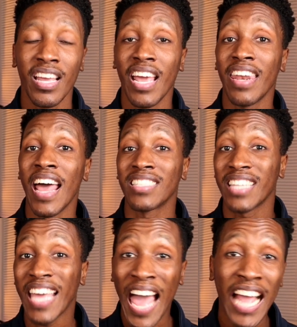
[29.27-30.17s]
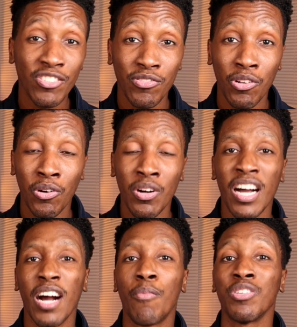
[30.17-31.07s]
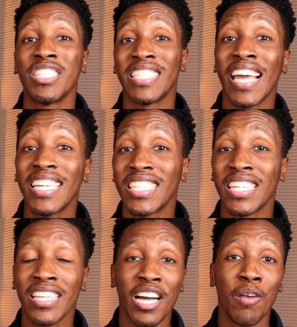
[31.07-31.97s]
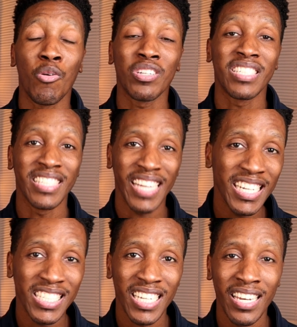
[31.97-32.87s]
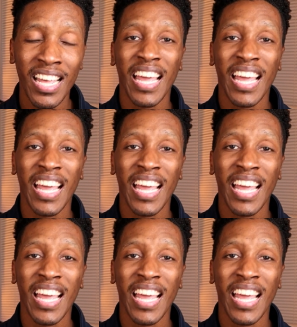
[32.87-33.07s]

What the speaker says: and that's cash flow, appreciation, amortization,